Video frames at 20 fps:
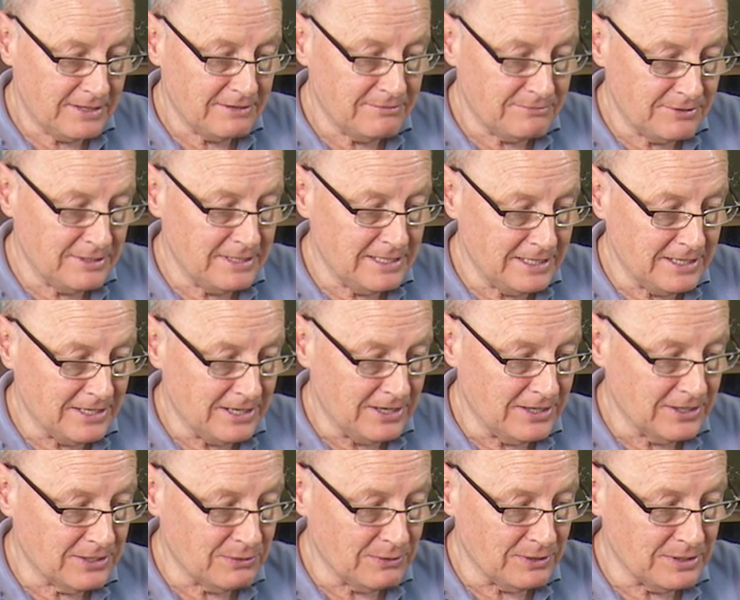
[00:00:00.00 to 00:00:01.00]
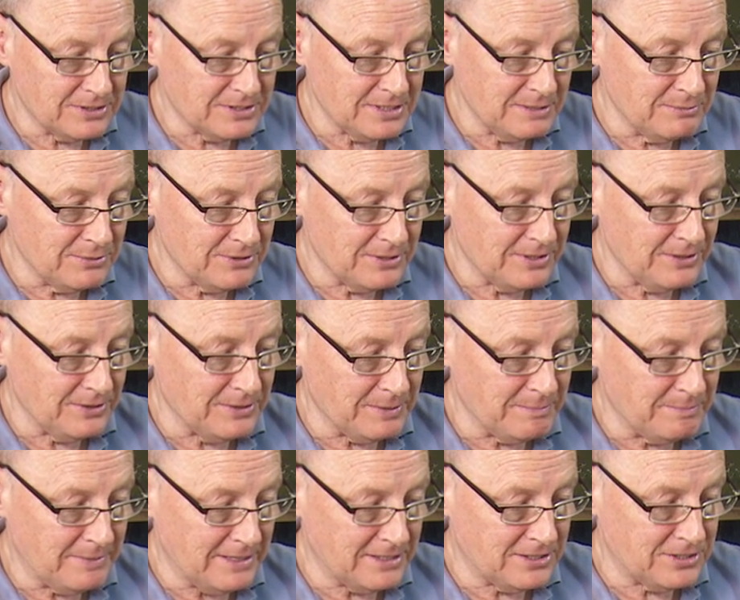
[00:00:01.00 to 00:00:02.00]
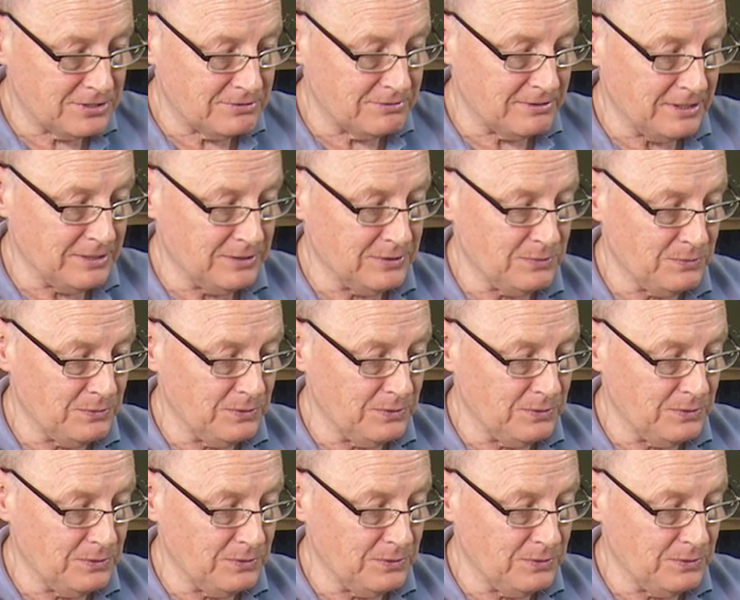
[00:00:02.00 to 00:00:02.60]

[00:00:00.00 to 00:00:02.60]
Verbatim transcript: they really are quite simple they're not the best tree in the